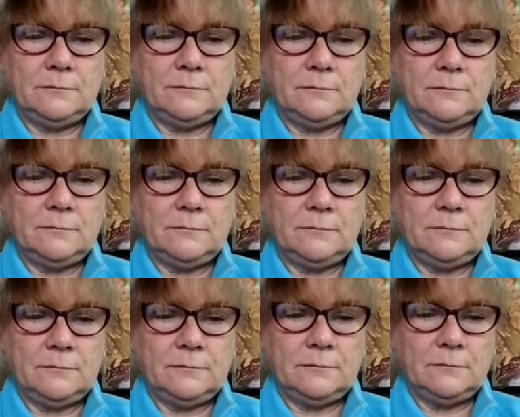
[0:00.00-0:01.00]

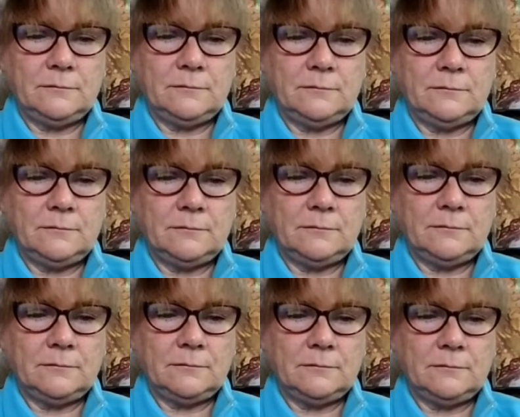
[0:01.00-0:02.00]

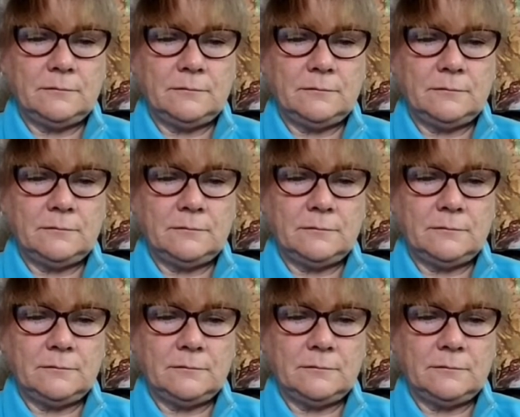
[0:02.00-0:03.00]

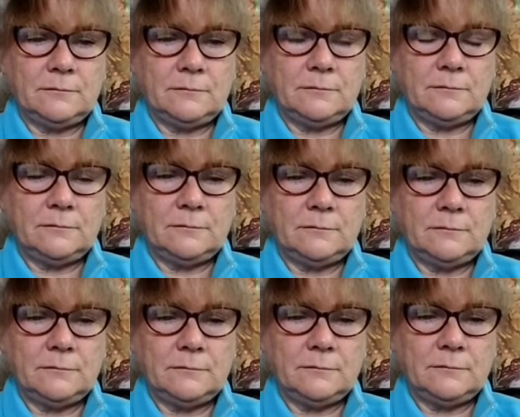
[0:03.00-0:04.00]

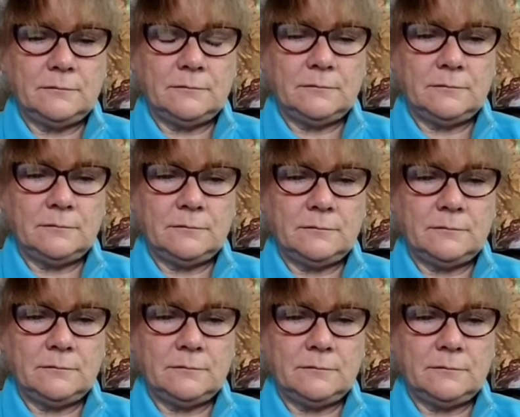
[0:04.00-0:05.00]

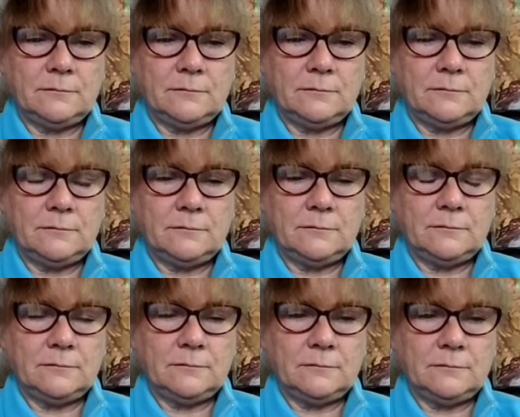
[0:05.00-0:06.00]

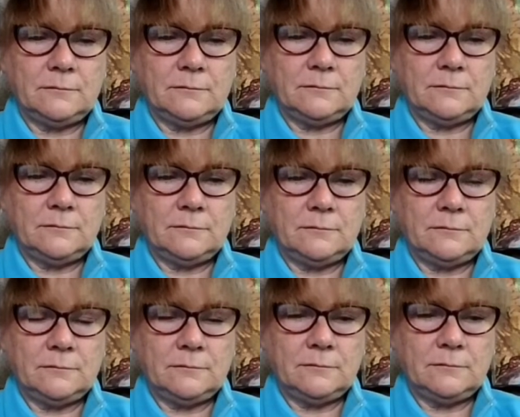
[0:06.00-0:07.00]

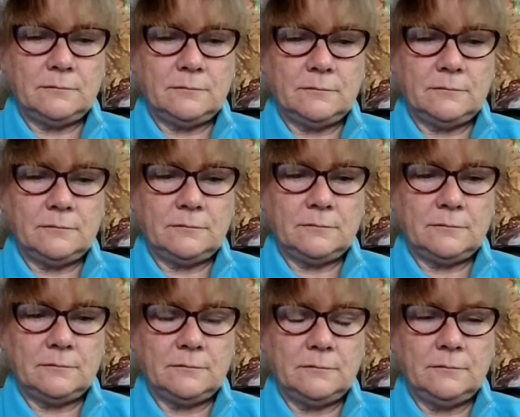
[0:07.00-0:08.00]
(silent)